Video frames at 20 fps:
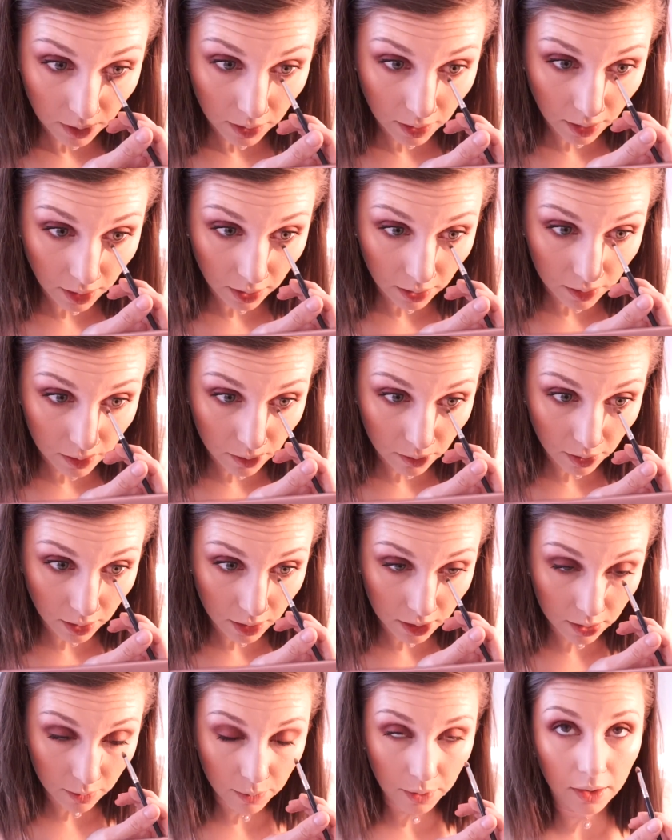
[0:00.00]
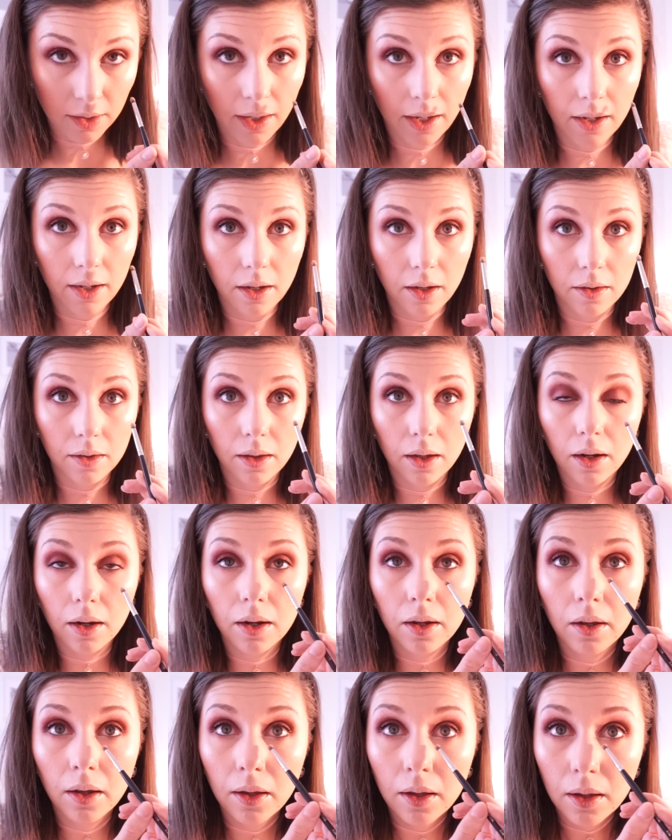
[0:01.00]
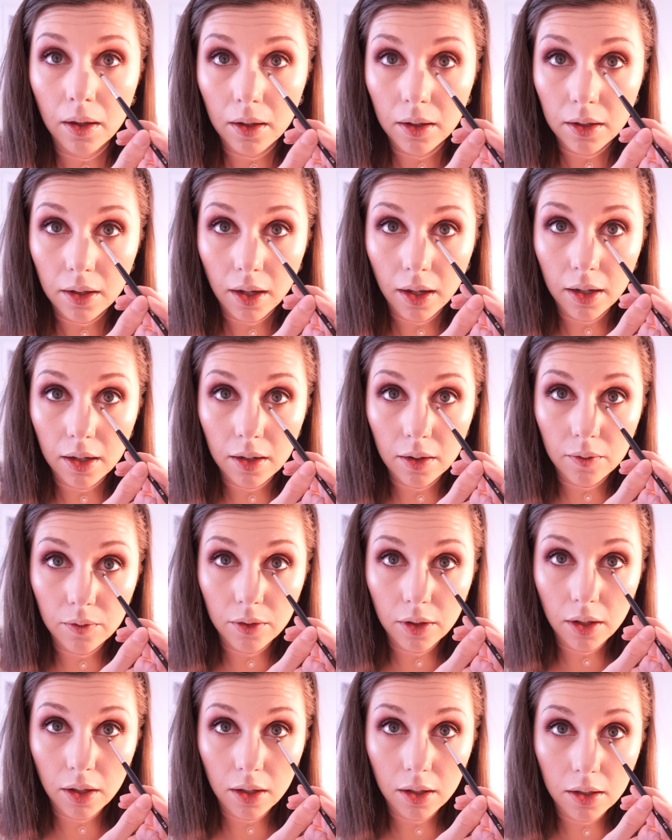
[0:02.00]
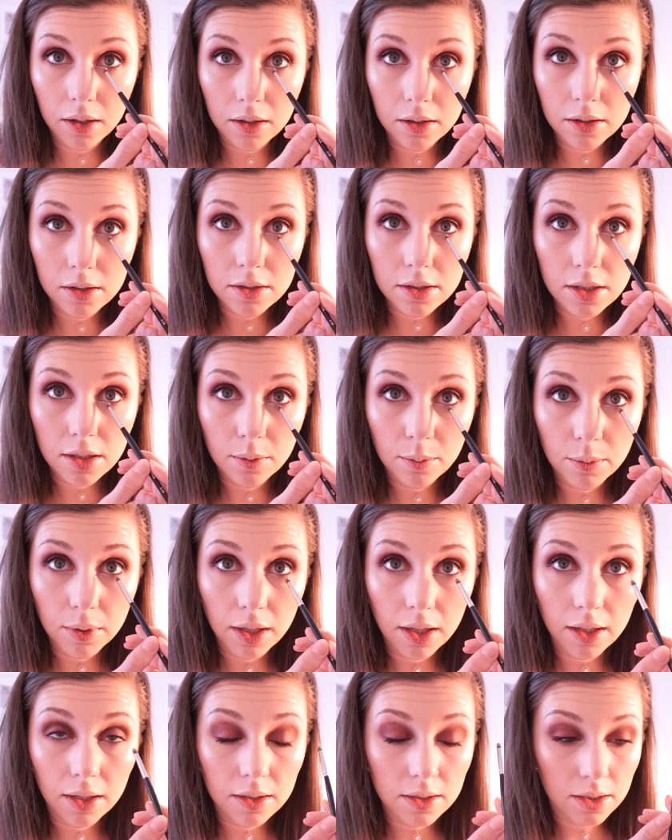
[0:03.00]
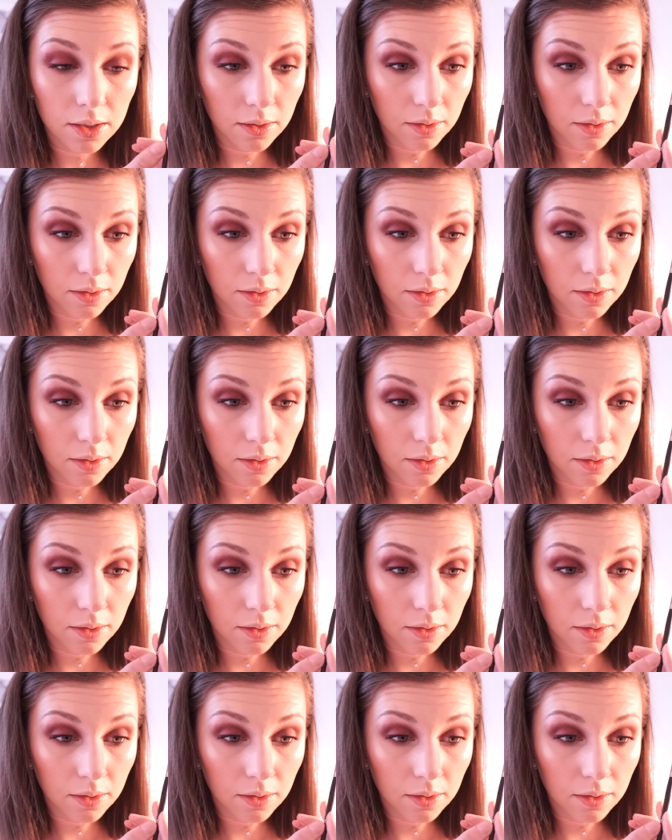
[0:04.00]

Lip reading: And then I do like to bring that color kind of in to meet